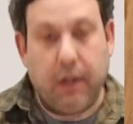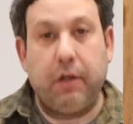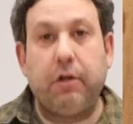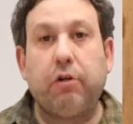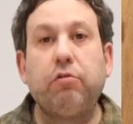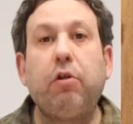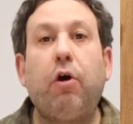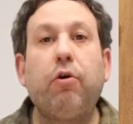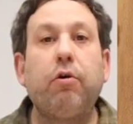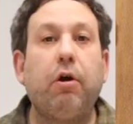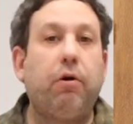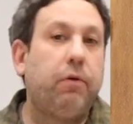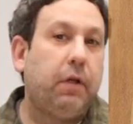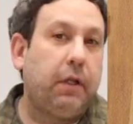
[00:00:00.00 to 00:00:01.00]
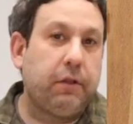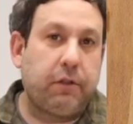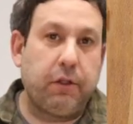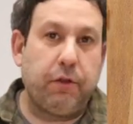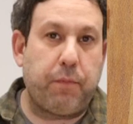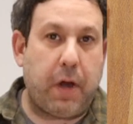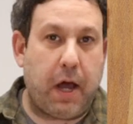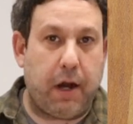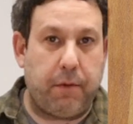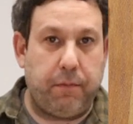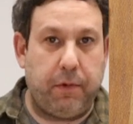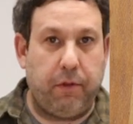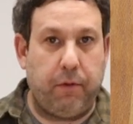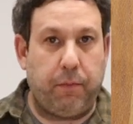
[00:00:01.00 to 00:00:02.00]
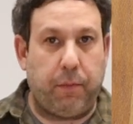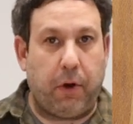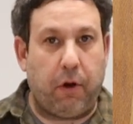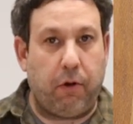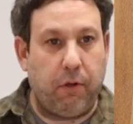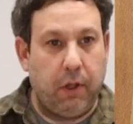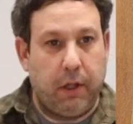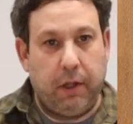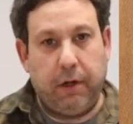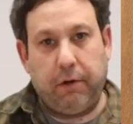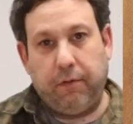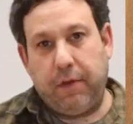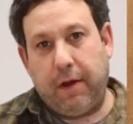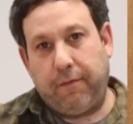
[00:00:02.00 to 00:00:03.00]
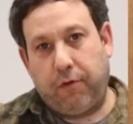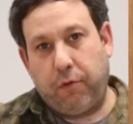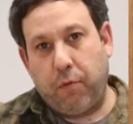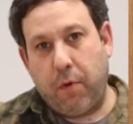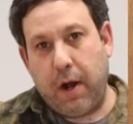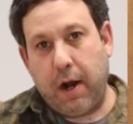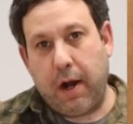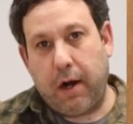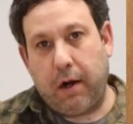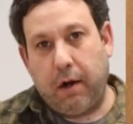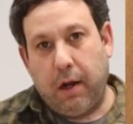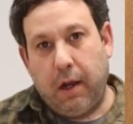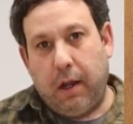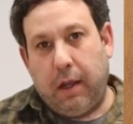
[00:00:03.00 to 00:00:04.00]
your logo into the bottom of the bowl. It'll never wear.